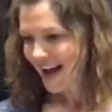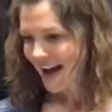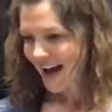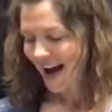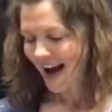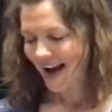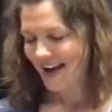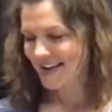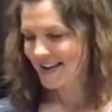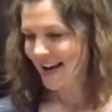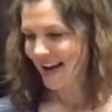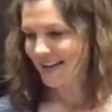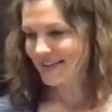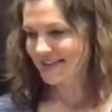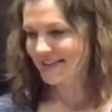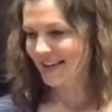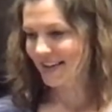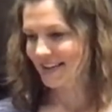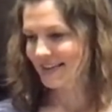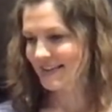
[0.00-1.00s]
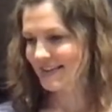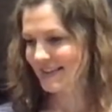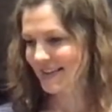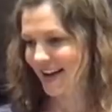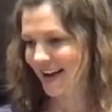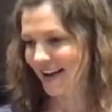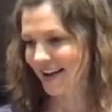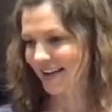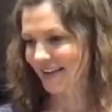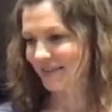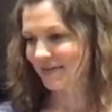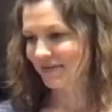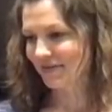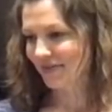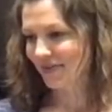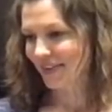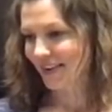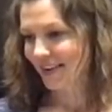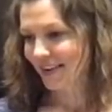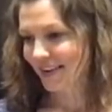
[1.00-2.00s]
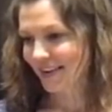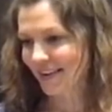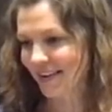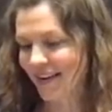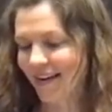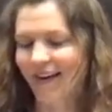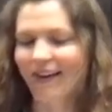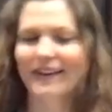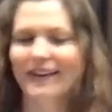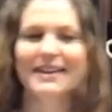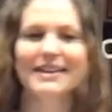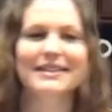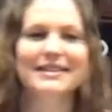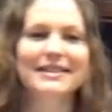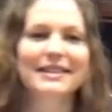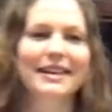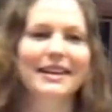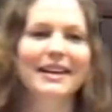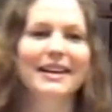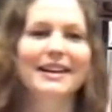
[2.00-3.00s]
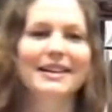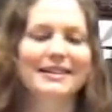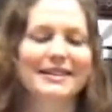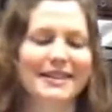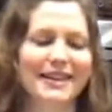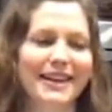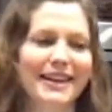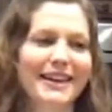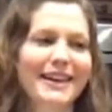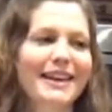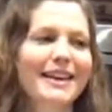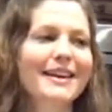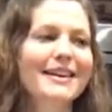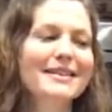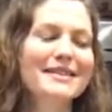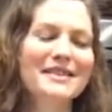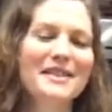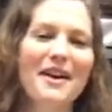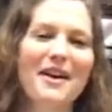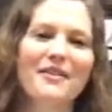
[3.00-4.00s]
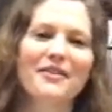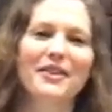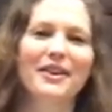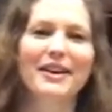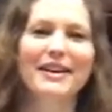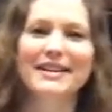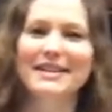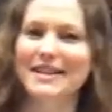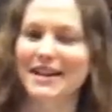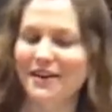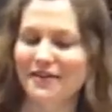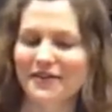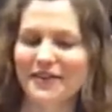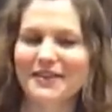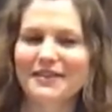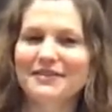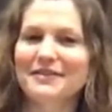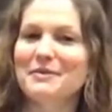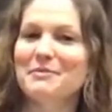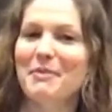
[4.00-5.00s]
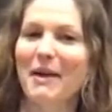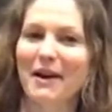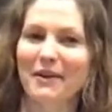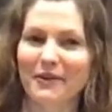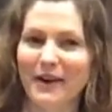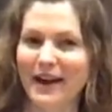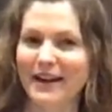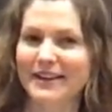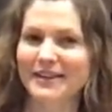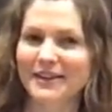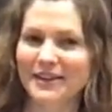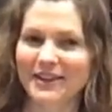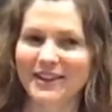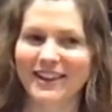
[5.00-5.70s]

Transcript: I guess it's, honestly, it's not very different from my regular